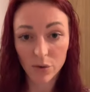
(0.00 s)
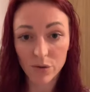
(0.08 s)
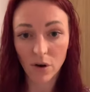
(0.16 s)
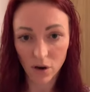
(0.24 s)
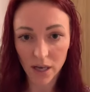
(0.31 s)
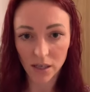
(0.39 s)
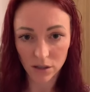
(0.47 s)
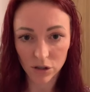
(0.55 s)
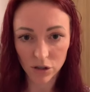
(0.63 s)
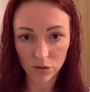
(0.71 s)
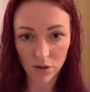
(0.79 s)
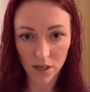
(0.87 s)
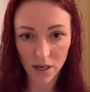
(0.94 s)
I can
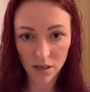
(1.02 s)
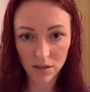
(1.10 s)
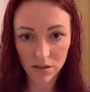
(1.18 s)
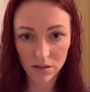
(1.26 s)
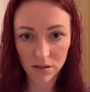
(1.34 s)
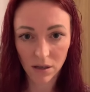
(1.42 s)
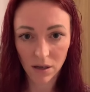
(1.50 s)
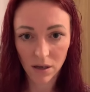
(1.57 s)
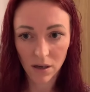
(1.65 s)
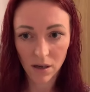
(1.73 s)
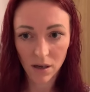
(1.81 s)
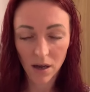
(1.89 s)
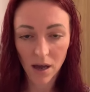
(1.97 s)
do this
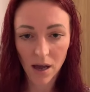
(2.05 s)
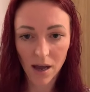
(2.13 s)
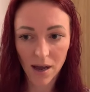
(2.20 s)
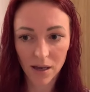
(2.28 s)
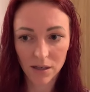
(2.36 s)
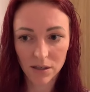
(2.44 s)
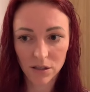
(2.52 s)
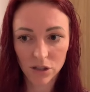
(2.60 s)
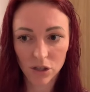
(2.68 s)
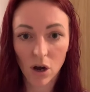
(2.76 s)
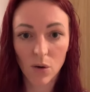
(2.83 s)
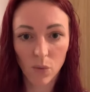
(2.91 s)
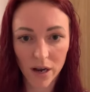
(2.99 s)
and
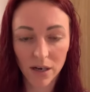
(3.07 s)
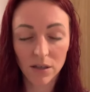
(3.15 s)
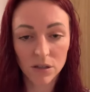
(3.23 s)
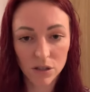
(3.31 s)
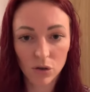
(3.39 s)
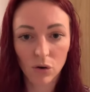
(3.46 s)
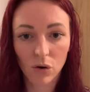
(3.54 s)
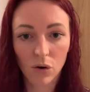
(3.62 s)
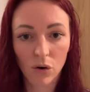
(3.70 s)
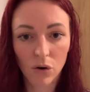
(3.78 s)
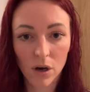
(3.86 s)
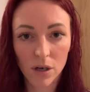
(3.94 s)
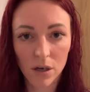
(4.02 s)
I went and saw
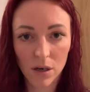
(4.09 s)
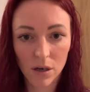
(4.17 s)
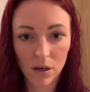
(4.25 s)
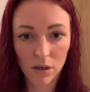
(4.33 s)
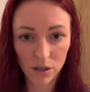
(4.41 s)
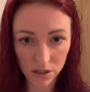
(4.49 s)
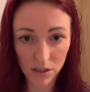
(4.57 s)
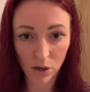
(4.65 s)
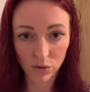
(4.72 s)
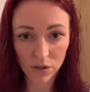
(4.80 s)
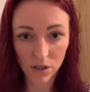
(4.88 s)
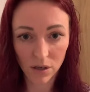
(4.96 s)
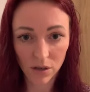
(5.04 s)
a
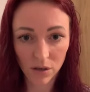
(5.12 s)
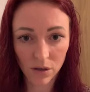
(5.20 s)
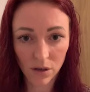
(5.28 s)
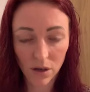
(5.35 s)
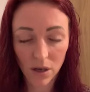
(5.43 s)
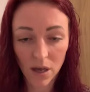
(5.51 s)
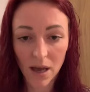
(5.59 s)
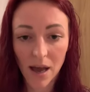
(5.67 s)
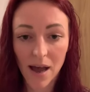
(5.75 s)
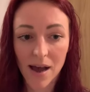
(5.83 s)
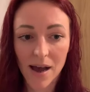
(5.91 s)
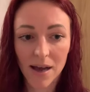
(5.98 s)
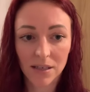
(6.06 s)
consultant
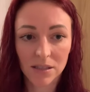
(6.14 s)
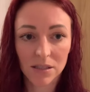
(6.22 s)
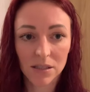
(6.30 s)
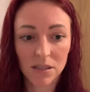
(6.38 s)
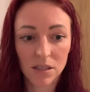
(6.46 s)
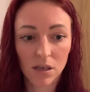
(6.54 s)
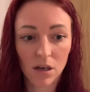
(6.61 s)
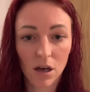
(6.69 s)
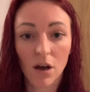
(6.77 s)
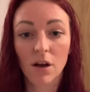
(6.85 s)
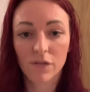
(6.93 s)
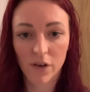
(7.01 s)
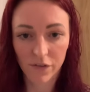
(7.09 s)
and a,
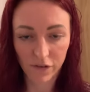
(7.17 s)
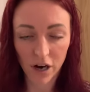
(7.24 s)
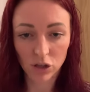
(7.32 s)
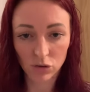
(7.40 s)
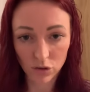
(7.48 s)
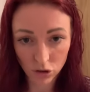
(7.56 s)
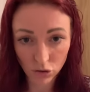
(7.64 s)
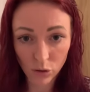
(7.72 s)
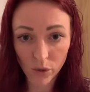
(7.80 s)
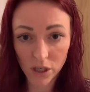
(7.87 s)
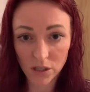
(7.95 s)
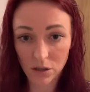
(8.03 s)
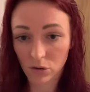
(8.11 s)
a, fracture and trauma
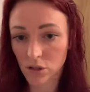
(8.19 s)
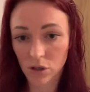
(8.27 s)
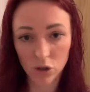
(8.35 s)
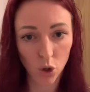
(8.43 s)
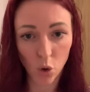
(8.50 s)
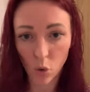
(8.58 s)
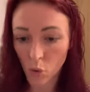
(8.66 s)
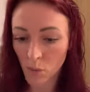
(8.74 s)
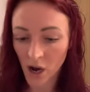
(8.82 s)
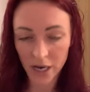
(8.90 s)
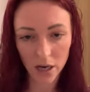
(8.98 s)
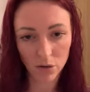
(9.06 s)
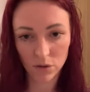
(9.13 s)
consultant. I took all my
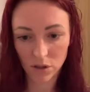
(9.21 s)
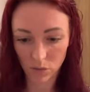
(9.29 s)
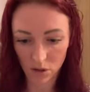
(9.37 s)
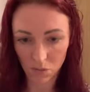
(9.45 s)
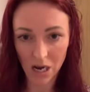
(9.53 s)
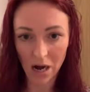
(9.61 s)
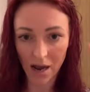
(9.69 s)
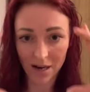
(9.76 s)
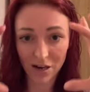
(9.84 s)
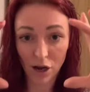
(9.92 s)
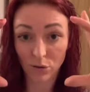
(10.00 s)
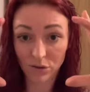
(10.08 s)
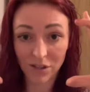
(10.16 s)
notes with me, like
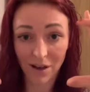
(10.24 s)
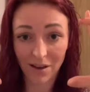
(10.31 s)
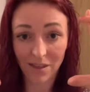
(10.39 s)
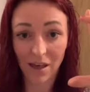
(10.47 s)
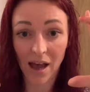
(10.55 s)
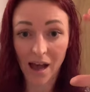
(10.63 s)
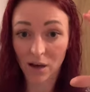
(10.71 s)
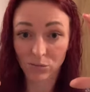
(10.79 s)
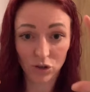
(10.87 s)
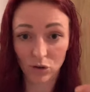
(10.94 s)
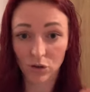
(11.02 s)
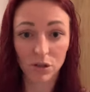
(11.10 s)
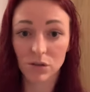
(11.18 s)
notes like that. I'm
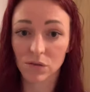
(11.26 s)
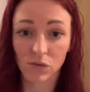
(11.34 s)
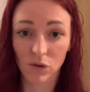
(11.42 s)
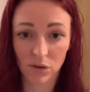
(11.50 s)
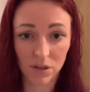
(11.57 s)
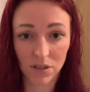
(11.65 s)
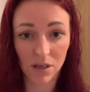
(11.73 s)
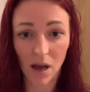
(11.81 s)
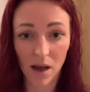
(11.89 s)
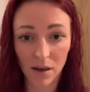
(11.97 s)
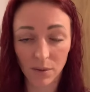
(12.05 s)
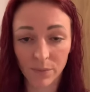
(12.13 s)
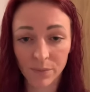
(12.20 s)
sure you have got the same.